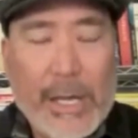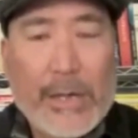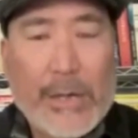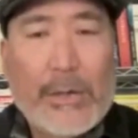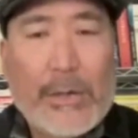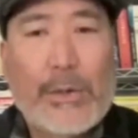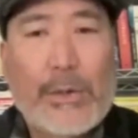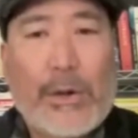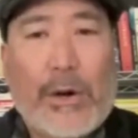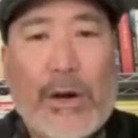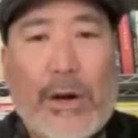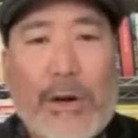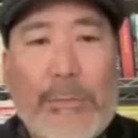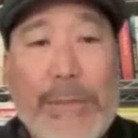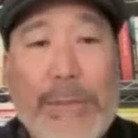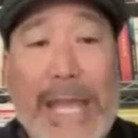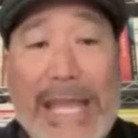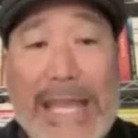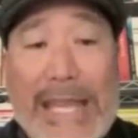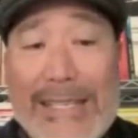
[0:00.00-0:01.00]
who are
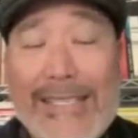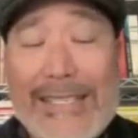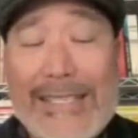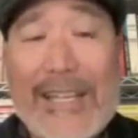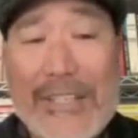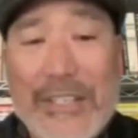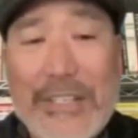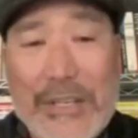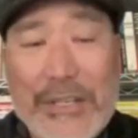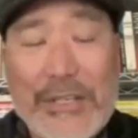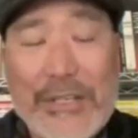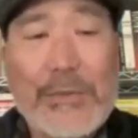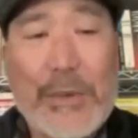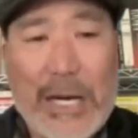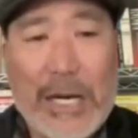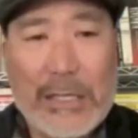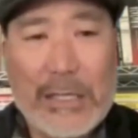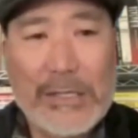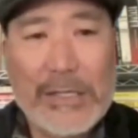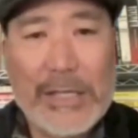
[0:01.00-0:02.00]
paying attention to
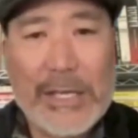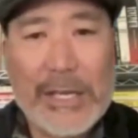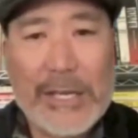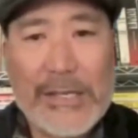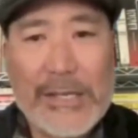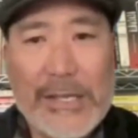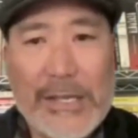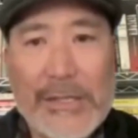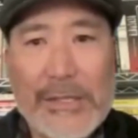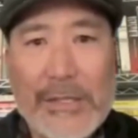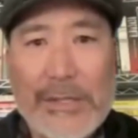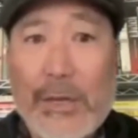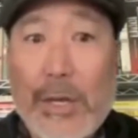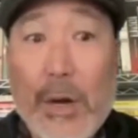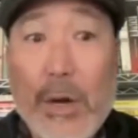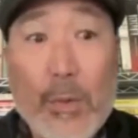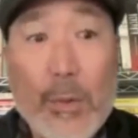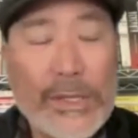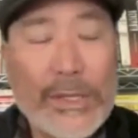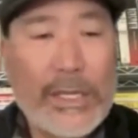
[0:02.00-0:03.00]
politics and so
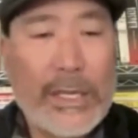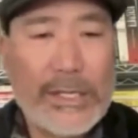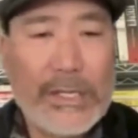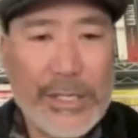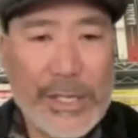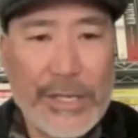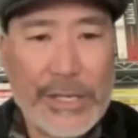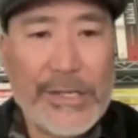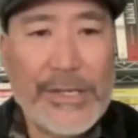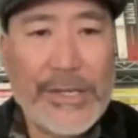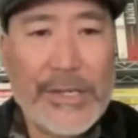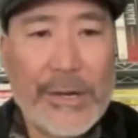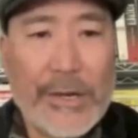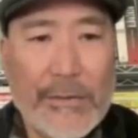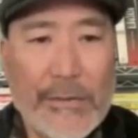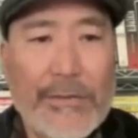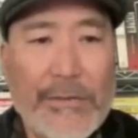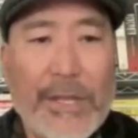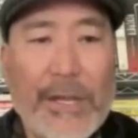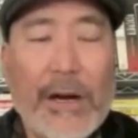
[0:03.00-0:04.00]
know what the agendas
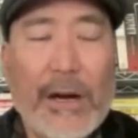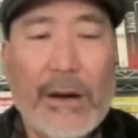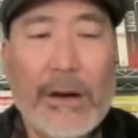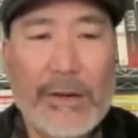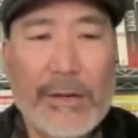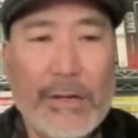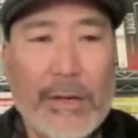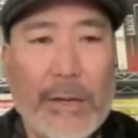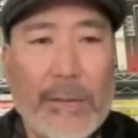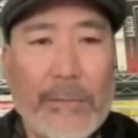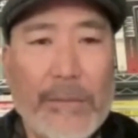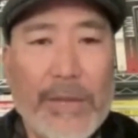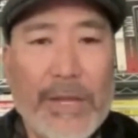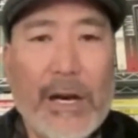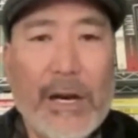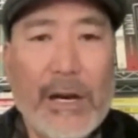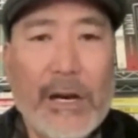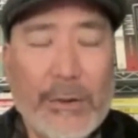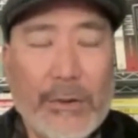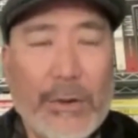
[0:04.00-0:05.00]
of the
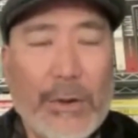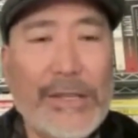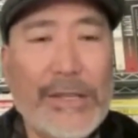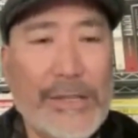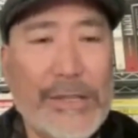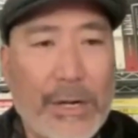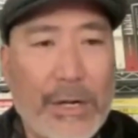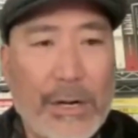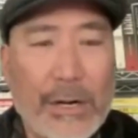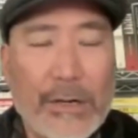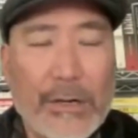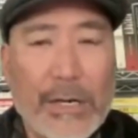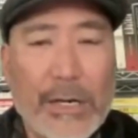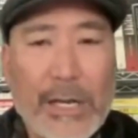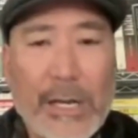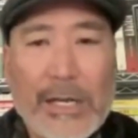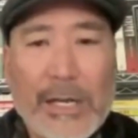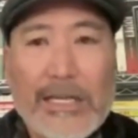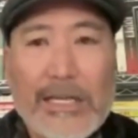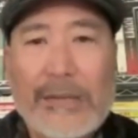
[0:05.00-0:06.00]
autocrats are.
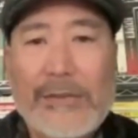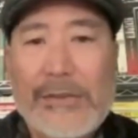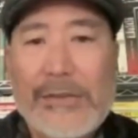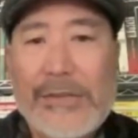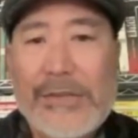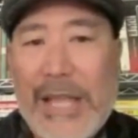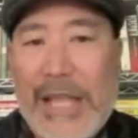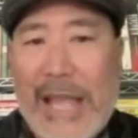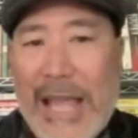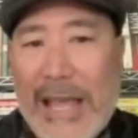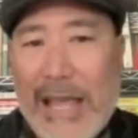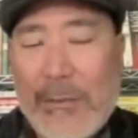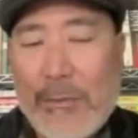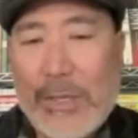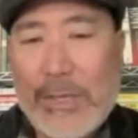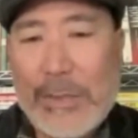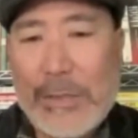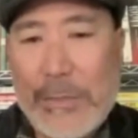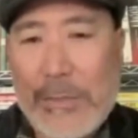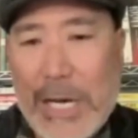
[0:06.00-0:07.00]
They understand
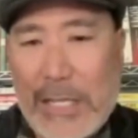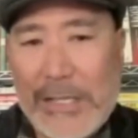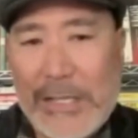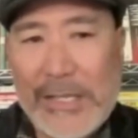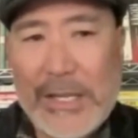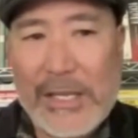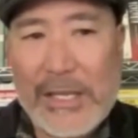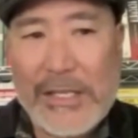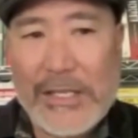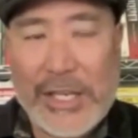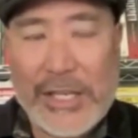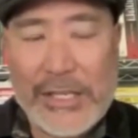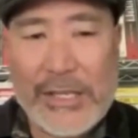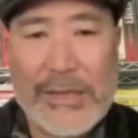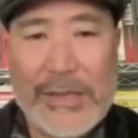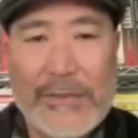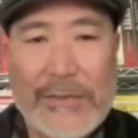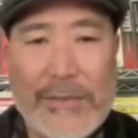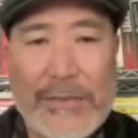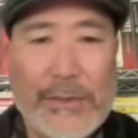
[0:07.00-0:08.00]
what the policy
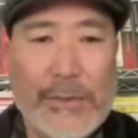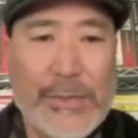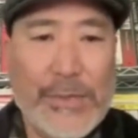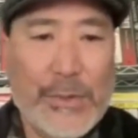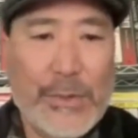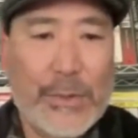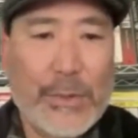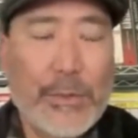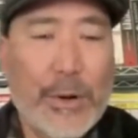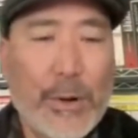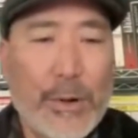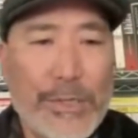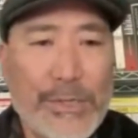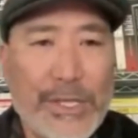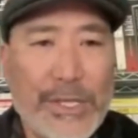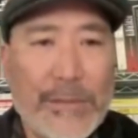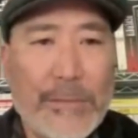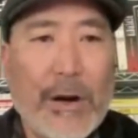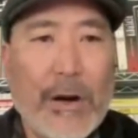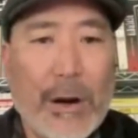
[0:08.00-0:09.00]
agendas of those who
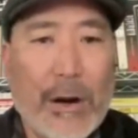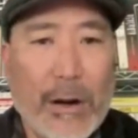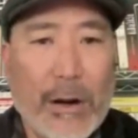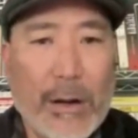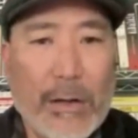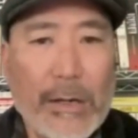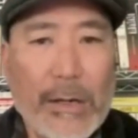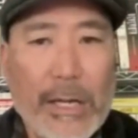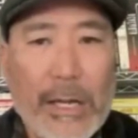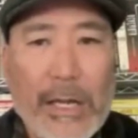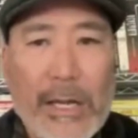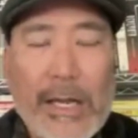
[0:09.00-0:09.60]
oppose them are,